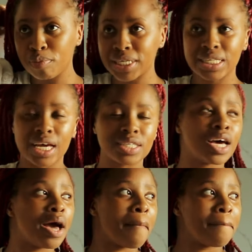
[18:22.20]
is that
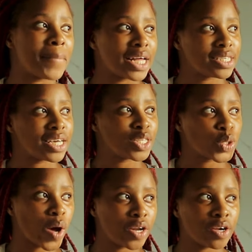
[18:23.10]
mass ends
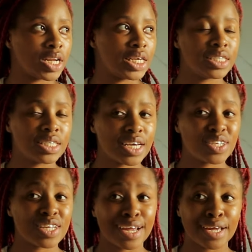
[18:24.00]
quite early today
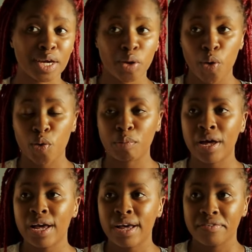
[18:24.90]
so that I can get home,
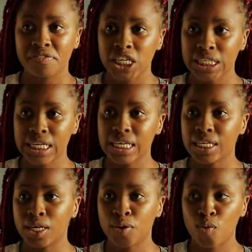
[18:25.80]
finish
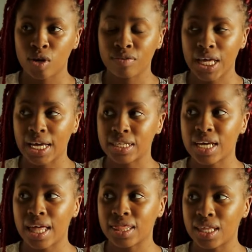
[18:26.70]
cleaning, all of that,
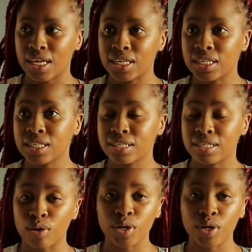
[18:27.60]
and then sit down,